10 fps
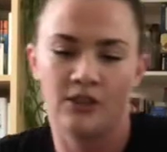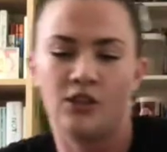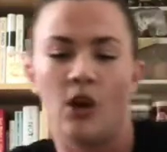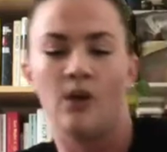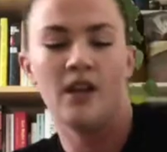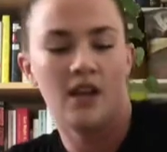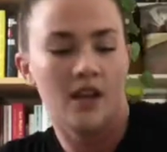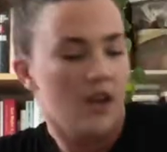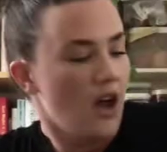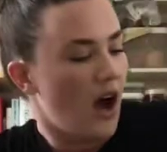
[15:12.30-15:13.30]
So
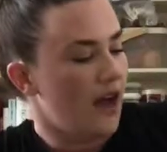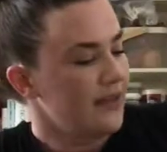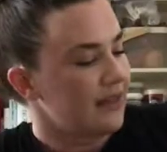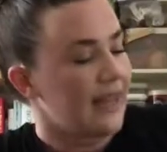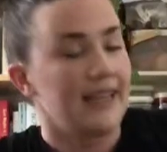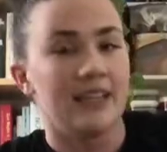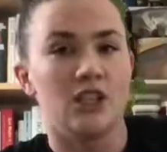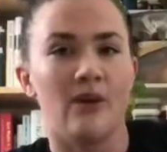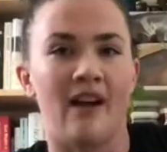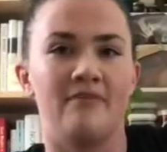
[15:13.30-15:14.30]
on the leg that
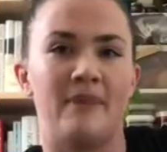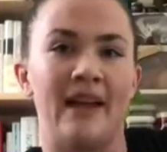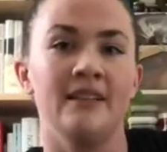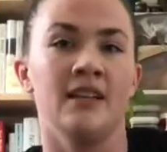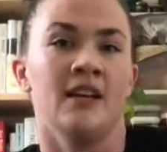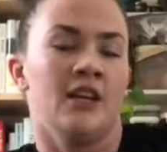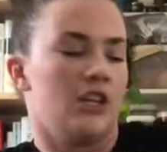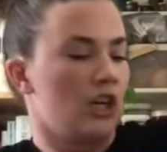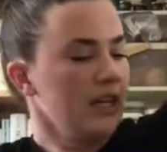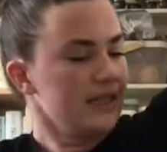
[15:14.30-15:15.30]
you have bent,
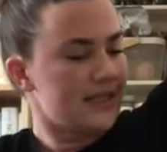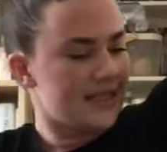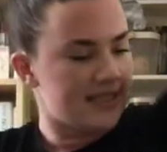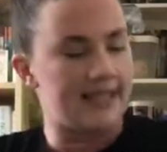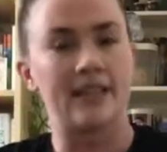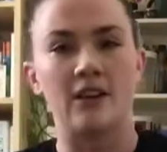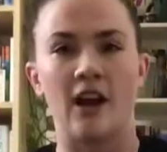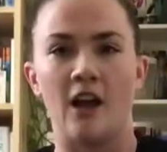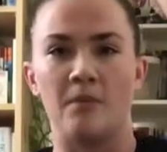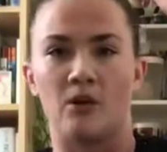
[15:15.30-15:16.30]
you're gonna stick your
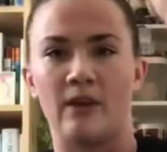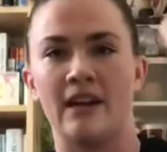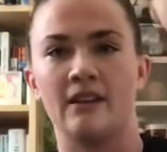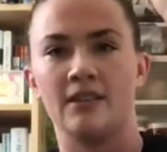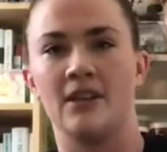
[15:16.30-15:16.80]
elbow right onto